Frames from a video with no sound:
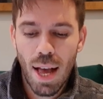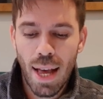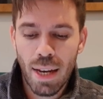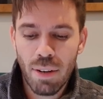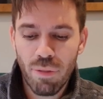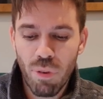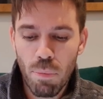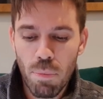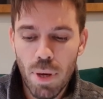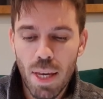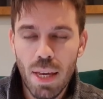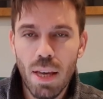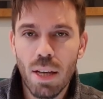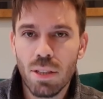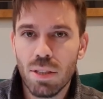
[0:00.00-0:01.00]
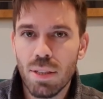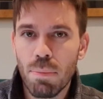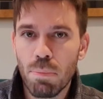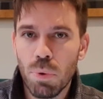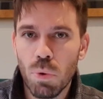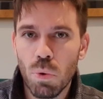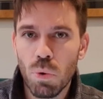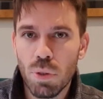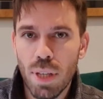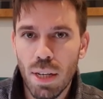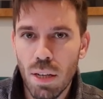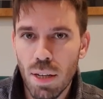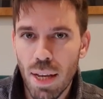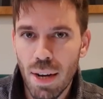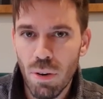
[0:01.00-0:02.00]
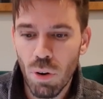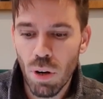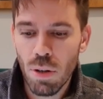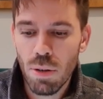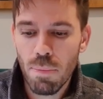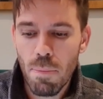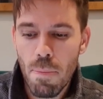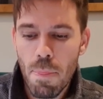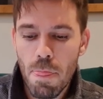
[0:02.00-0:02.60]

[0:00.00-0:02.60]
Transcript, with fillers: And for me, a simple centered hero